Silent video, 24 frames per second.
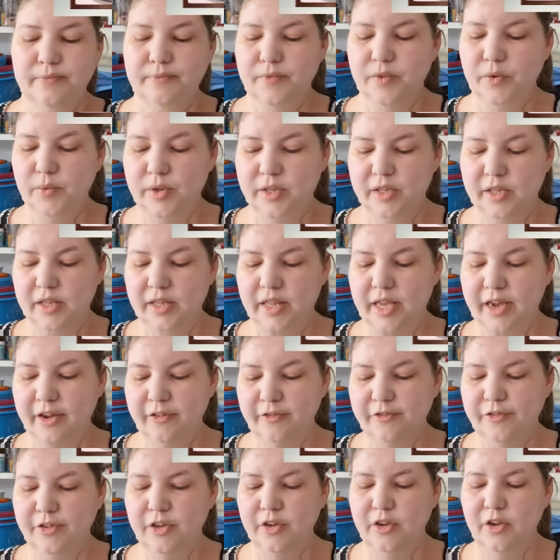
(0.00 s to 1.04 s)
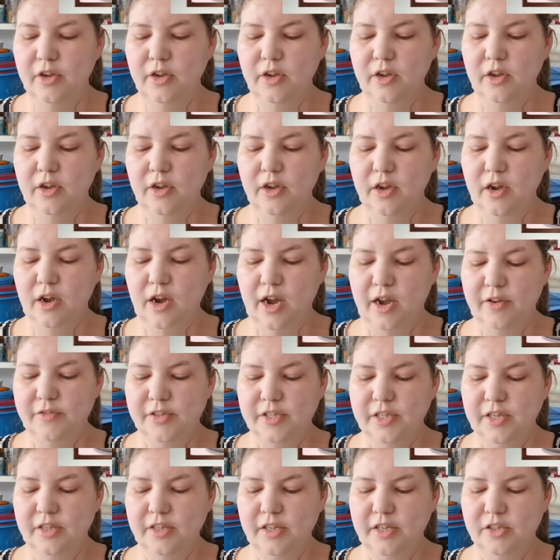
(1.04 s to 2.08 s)
The one on the left, I've
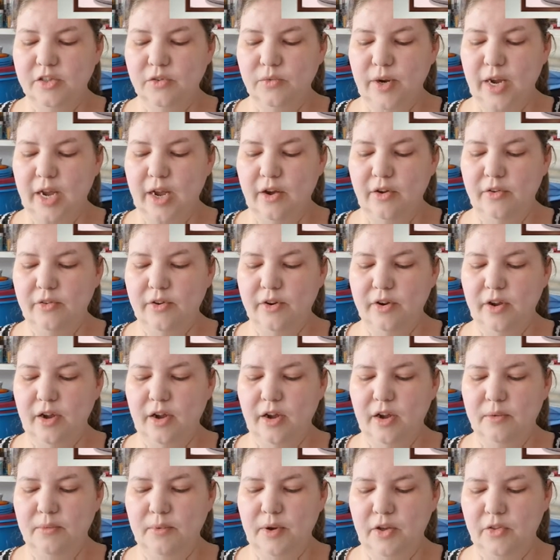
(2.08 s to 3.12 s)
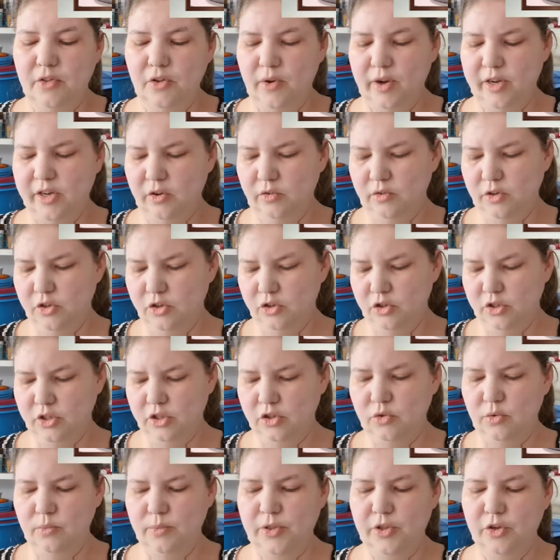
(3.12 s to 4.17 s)
seen these around, although I don't usually
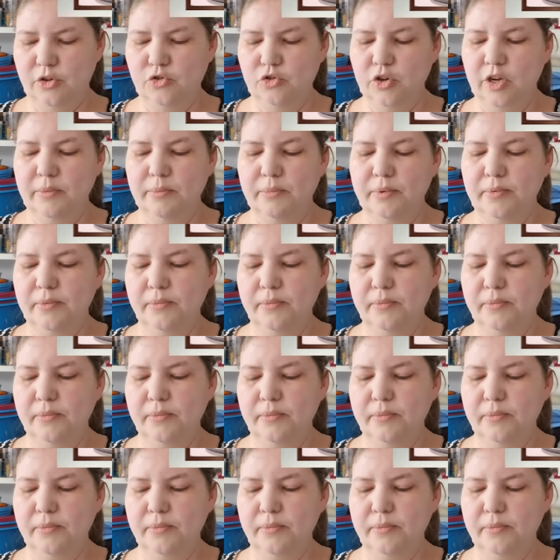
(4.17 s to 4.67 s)
do them with a drip,